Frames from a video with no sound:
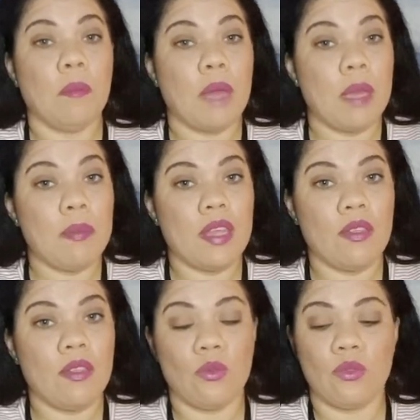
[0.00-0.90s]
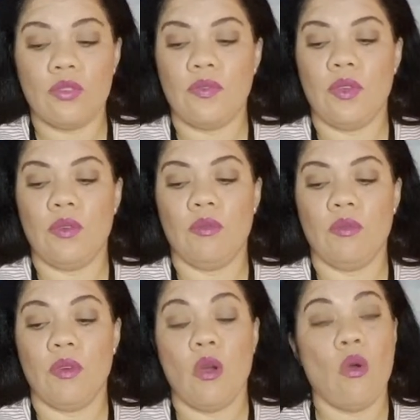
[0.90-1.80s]
maybe they thought of you,
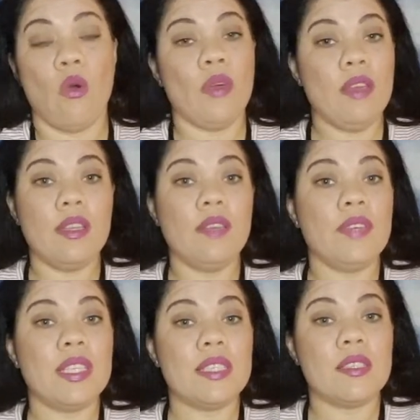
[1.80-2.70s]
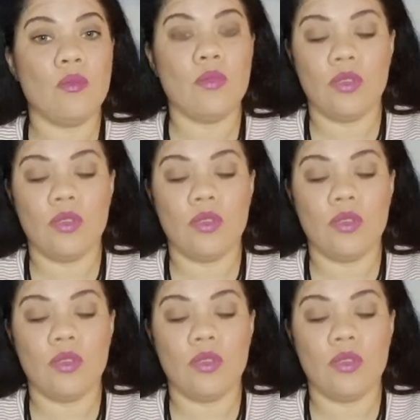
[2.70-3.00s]
or even if it's someone